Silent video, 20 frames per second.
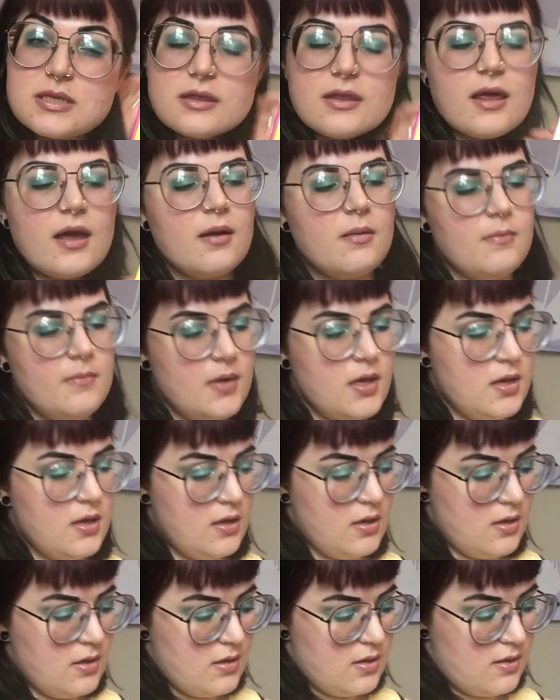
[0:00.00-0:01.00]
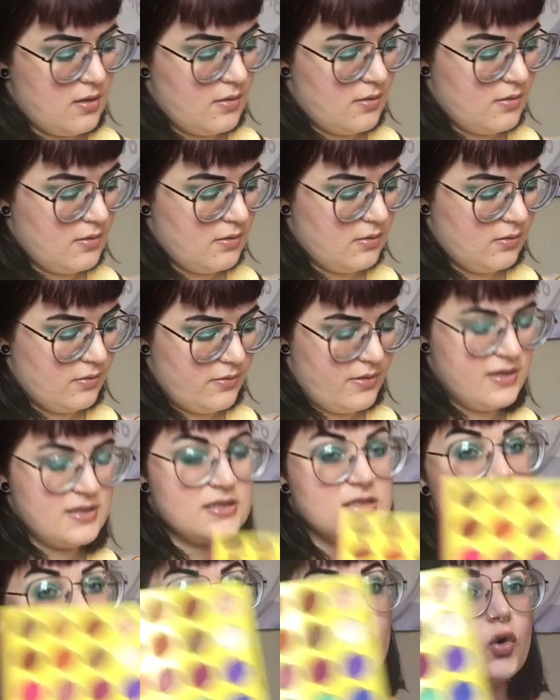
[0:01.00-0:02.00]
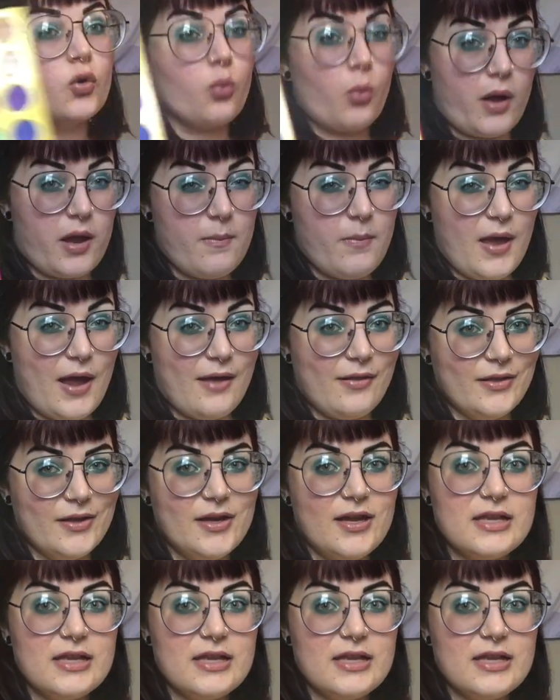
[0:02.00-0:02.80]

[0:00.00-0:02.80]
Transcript: in them. This is a great palette.